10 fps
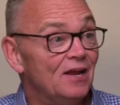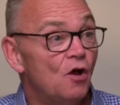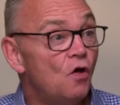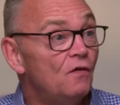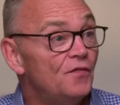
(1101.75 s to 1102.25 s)
and
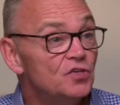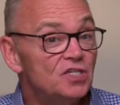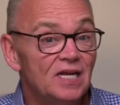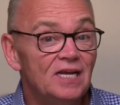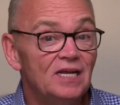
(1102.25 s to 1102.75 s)
all of those
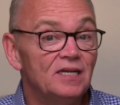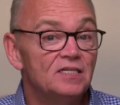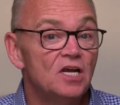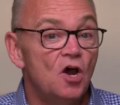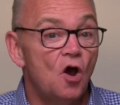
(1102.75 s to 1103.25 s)

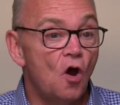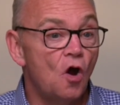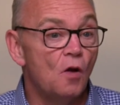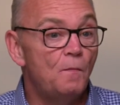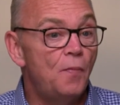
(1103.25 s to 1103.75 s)
things
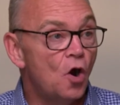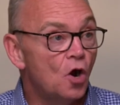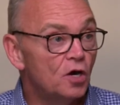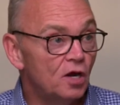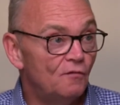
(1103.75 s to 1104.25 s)
are
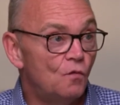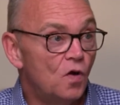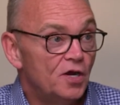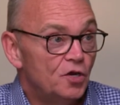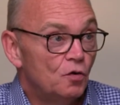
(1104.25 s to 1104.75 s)
part of
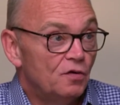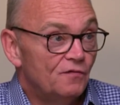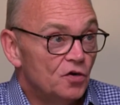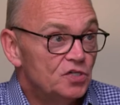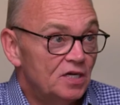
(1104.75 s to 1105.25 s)
what
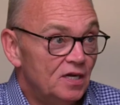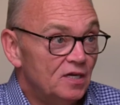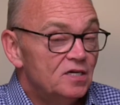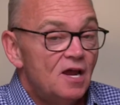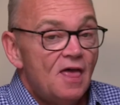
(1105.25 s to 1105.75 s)
neurodiversity is.